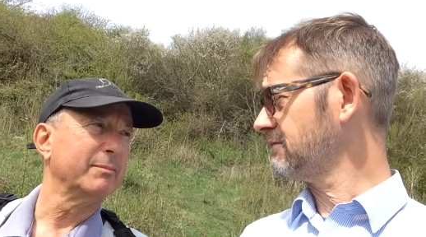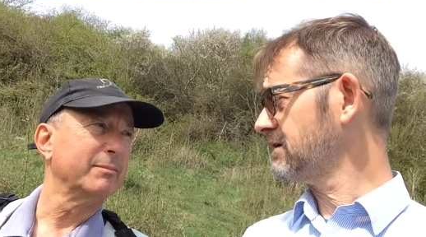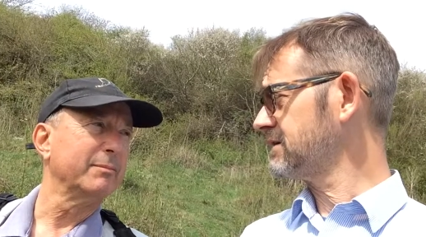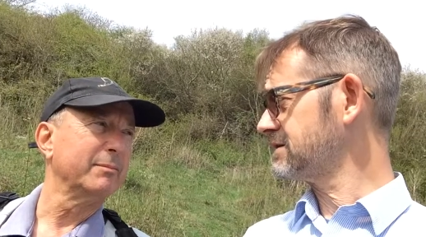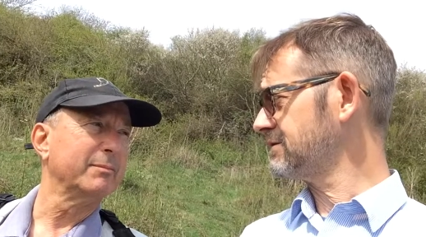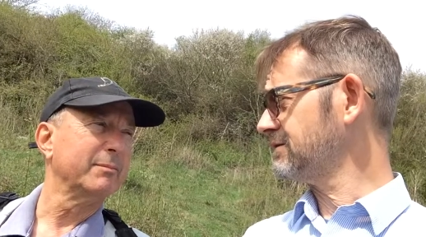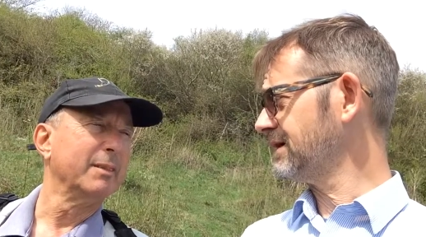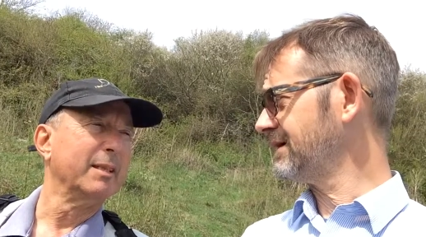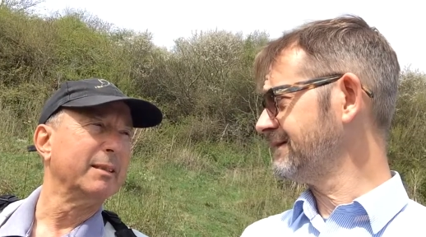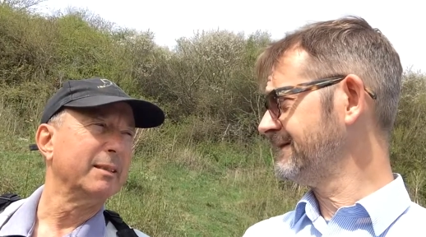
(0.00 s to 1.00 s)
Speaker 1: I really do.
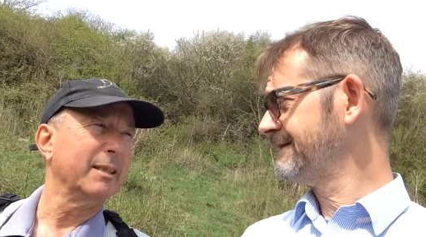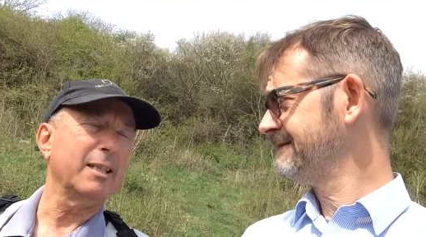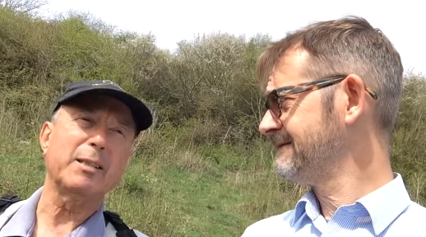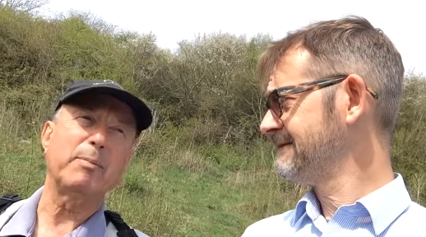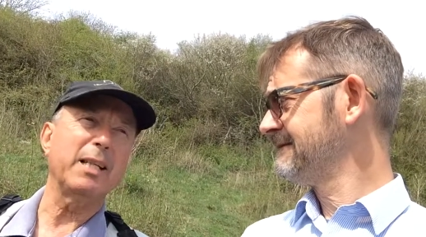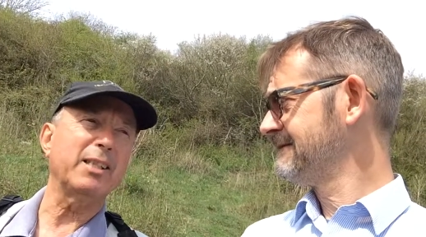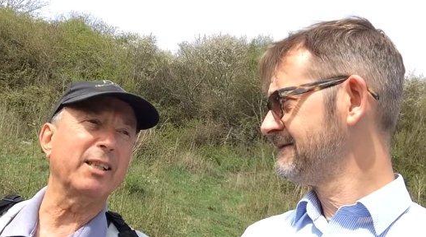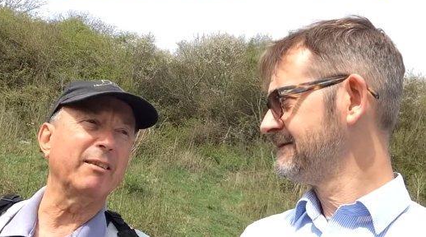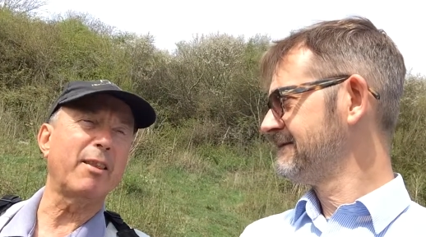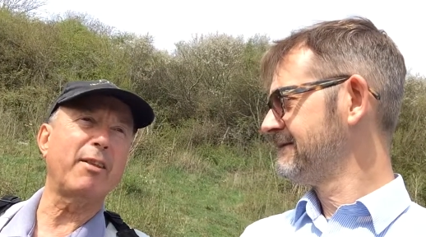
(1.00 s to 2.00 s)
Uh,
Speaker 2: that's a
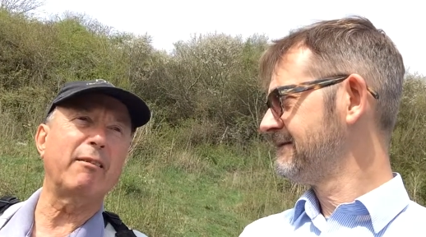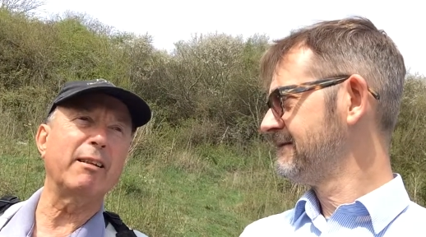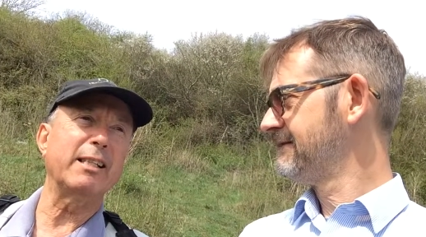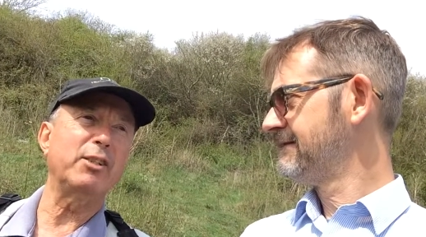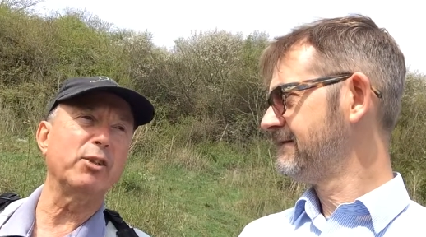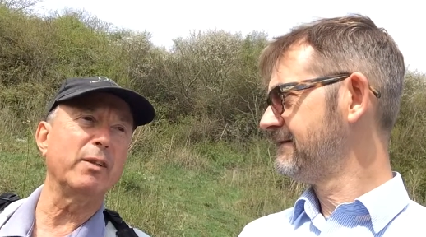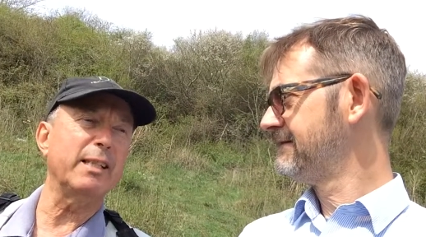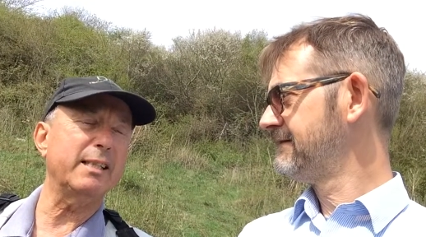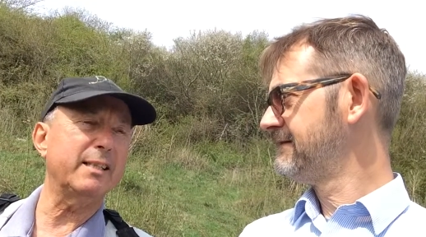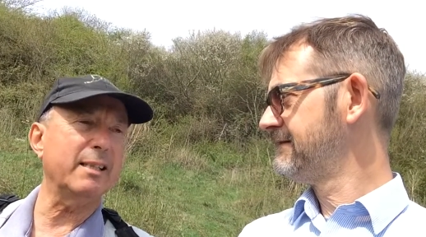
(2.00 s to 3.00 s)
pleasure. I thoroughly
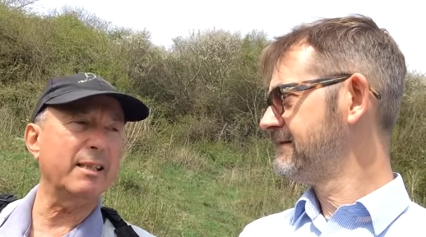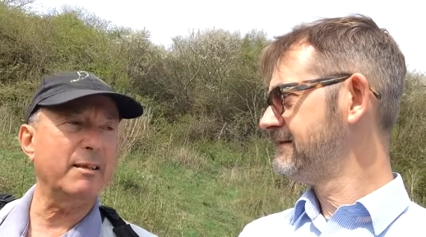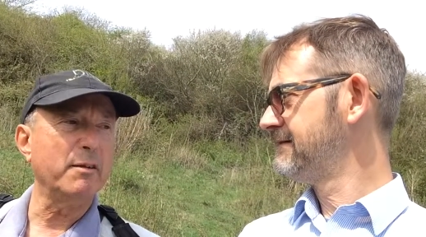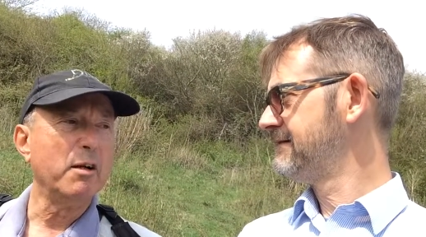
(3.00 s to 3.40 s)
enjoyed uh,